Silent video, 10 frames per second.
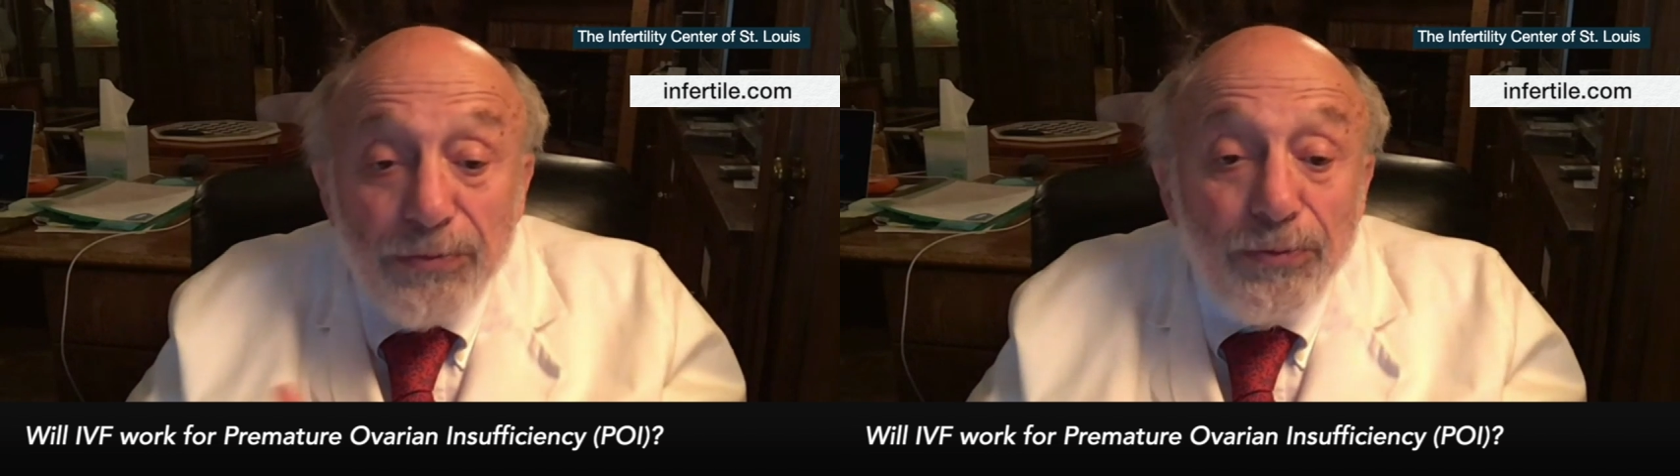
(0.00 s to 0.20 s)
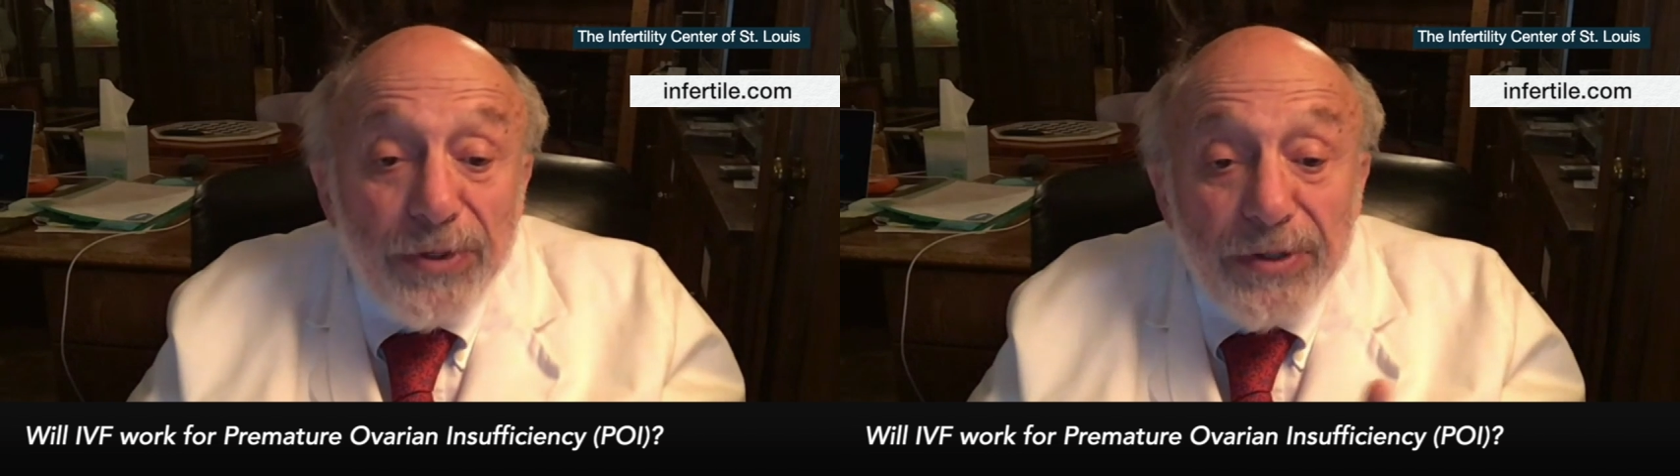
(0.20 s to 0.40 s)

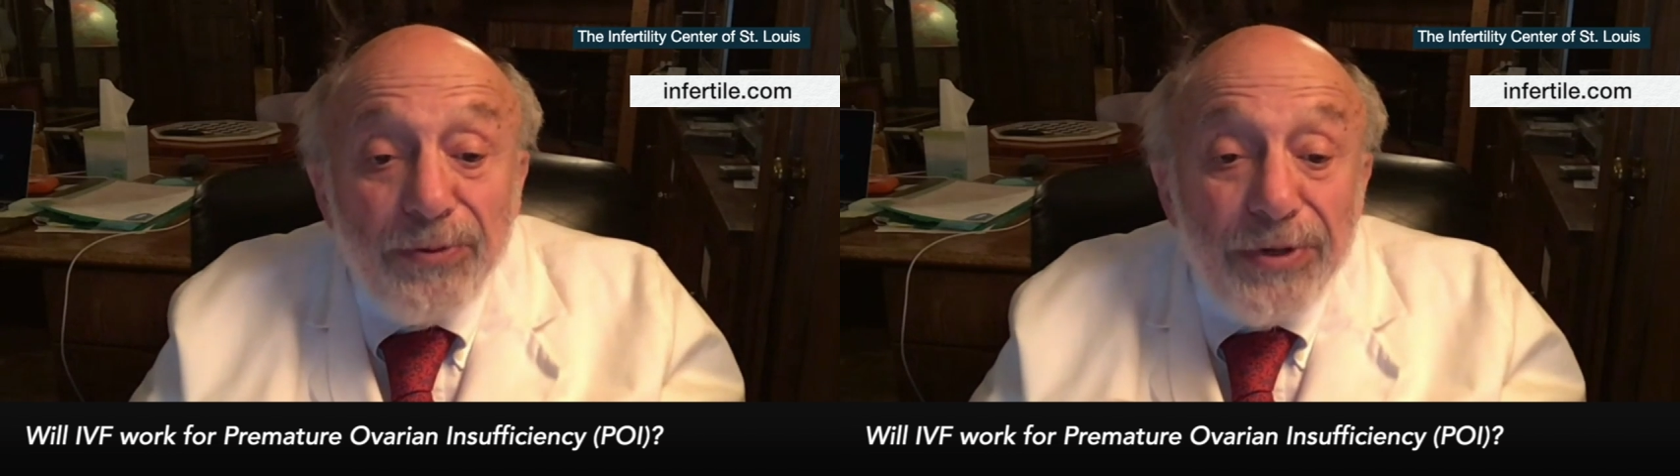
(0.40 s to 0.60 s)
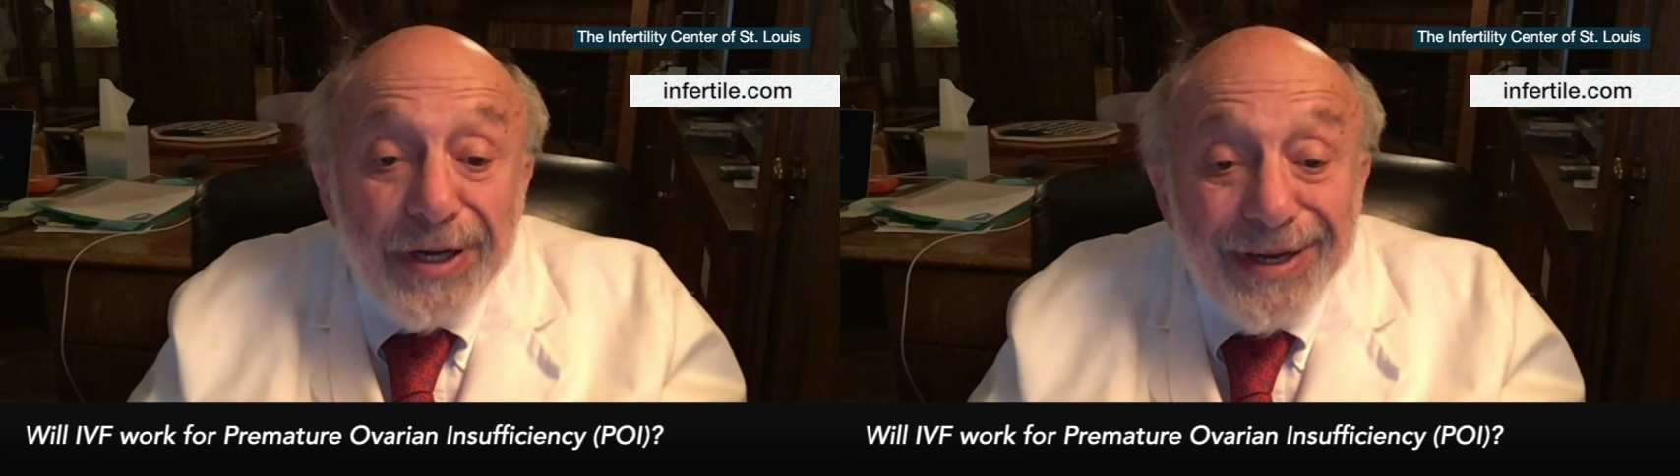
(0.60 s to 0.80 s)

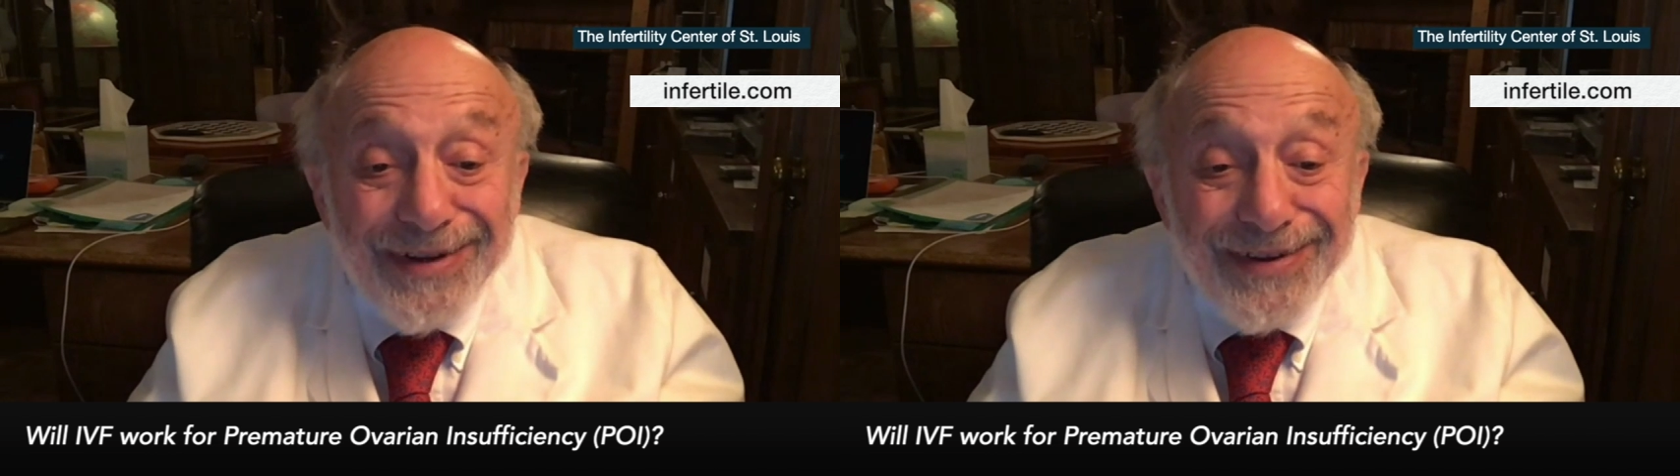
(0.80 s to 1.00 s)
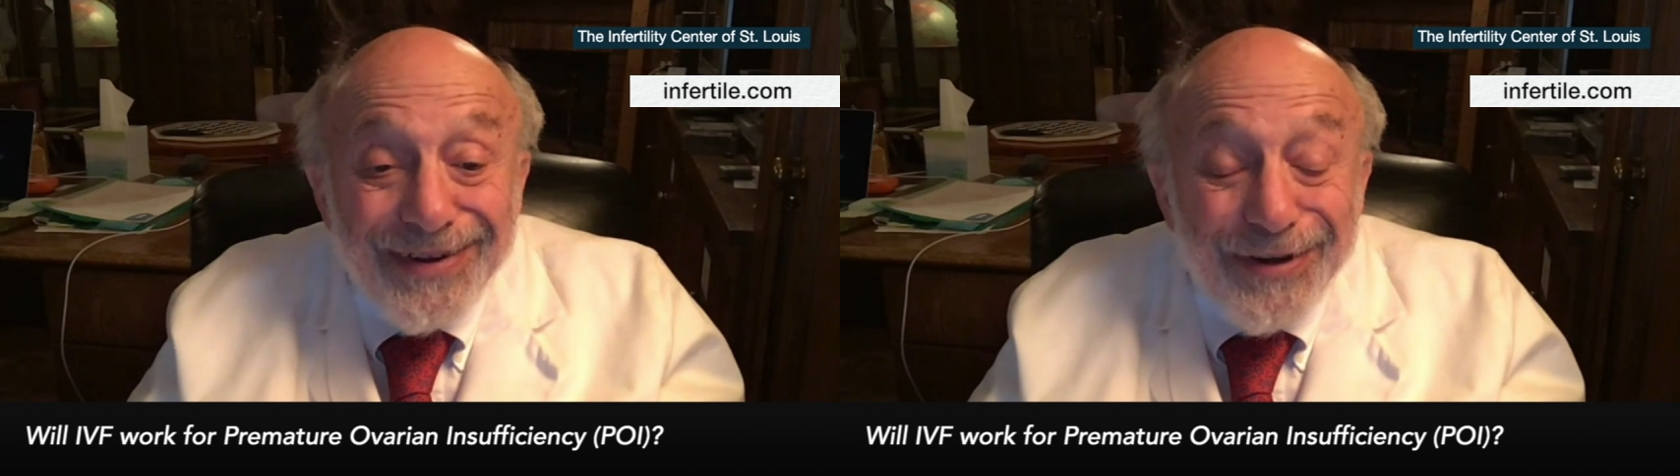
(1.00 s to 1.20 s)

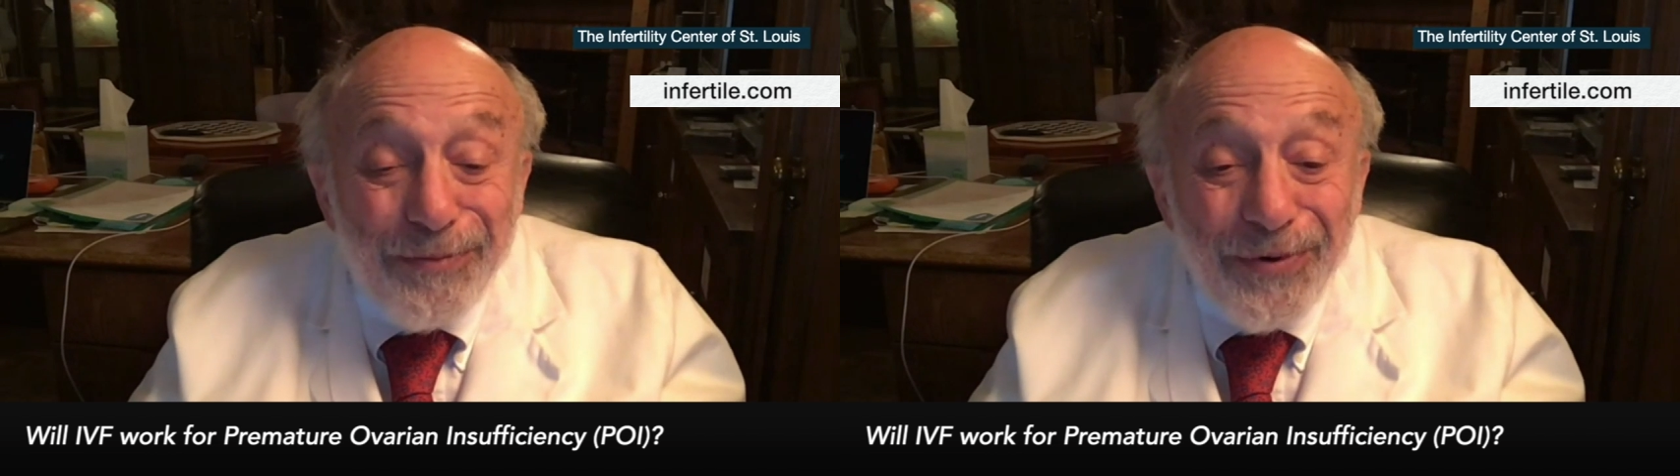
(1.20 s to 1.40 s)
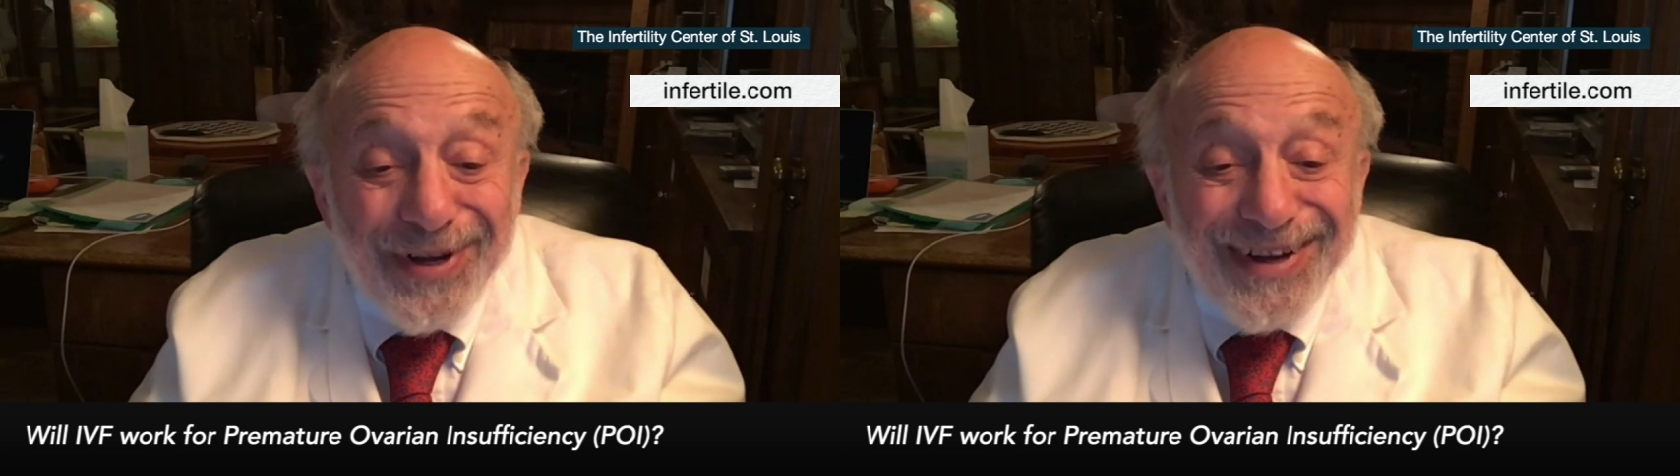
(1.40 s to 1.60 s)
recreating
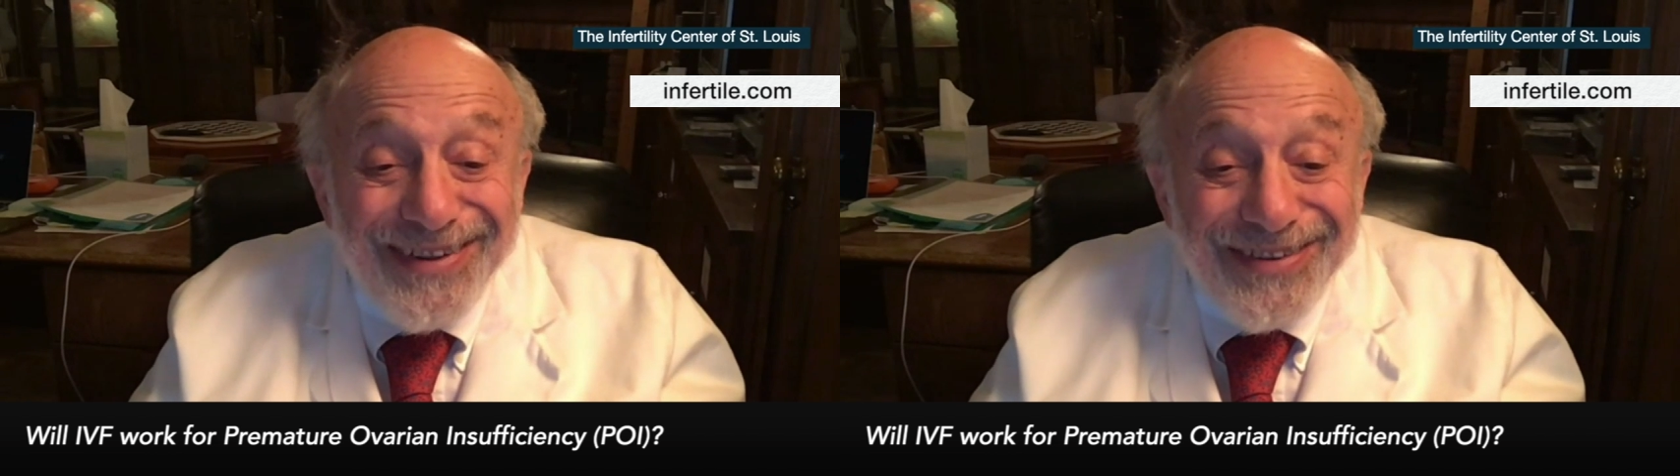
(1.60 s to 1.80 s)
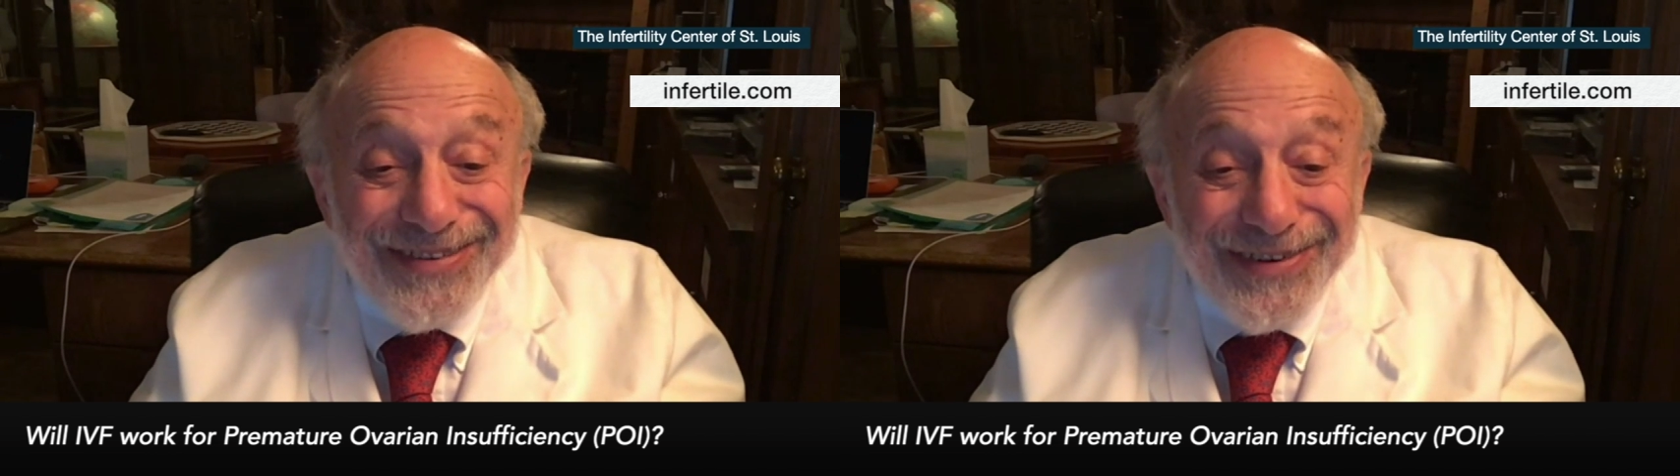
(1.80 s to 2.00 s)

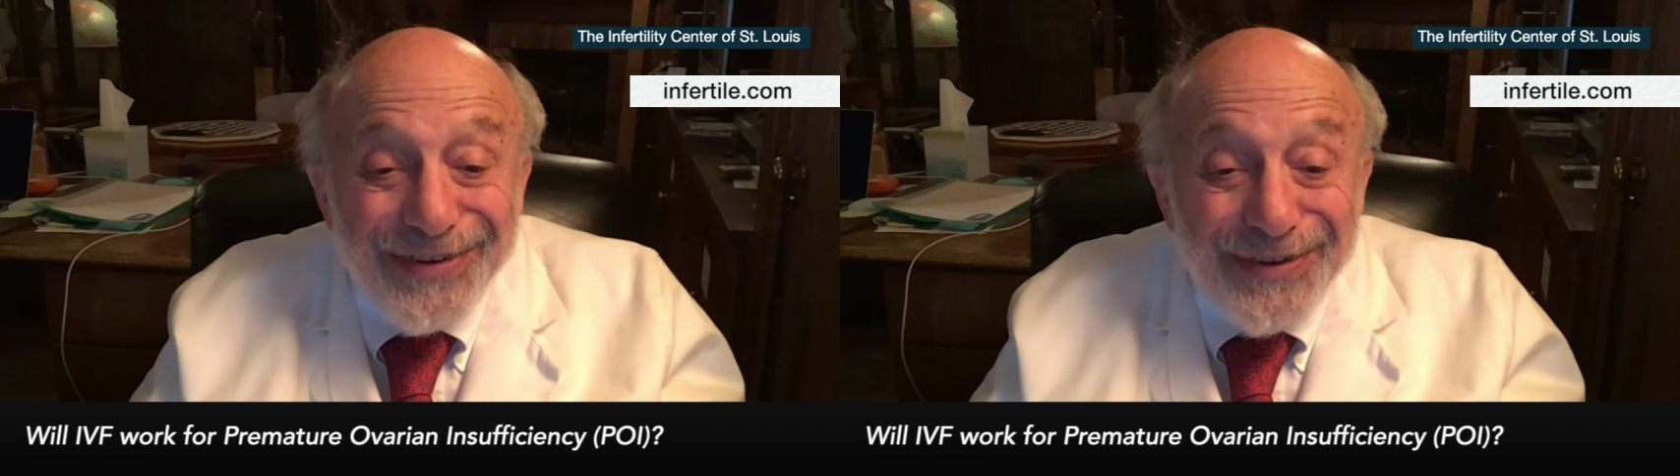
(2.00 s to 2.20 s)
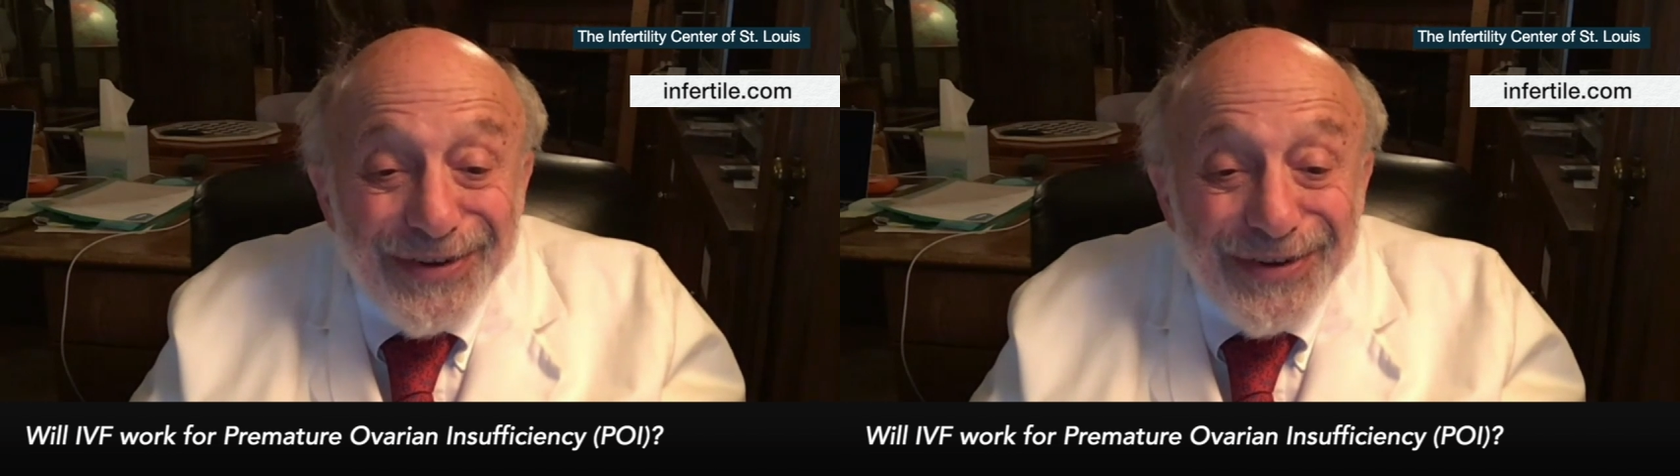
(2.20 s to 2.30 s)
embryology.